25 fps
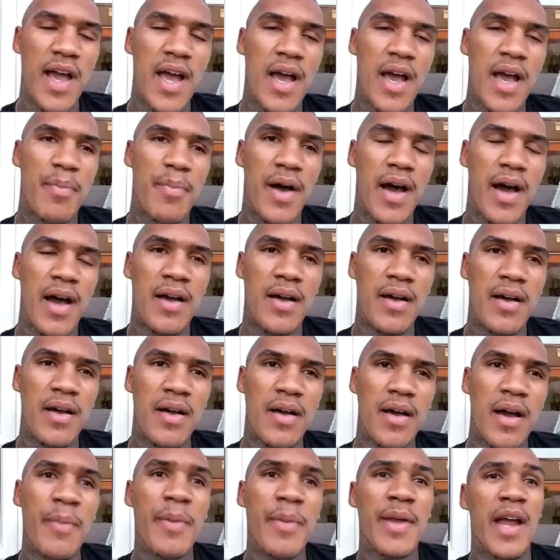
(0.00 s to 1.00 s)
But
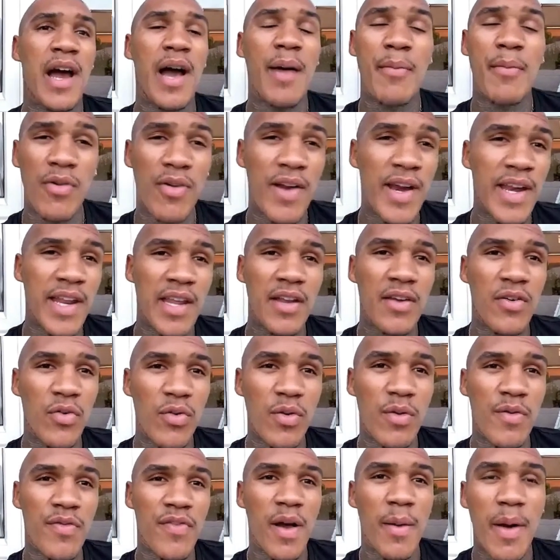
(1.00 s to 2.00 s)
I mean, I'm already a naughty
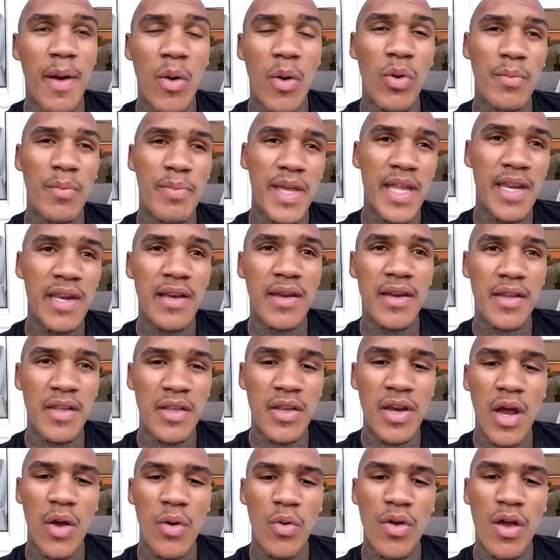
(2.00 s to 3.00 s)
fighter. I would have been,
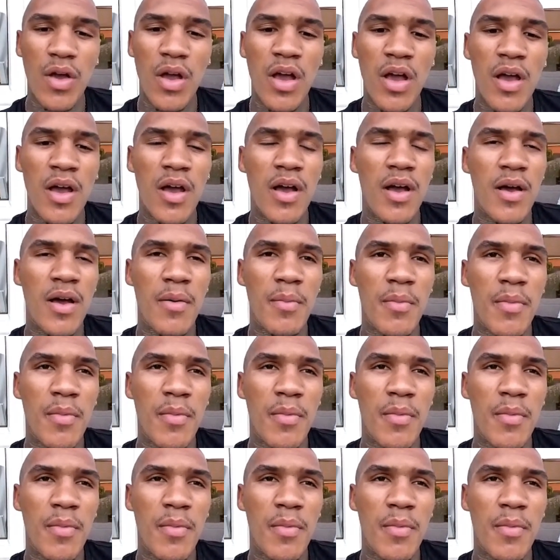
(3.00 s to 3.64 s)
I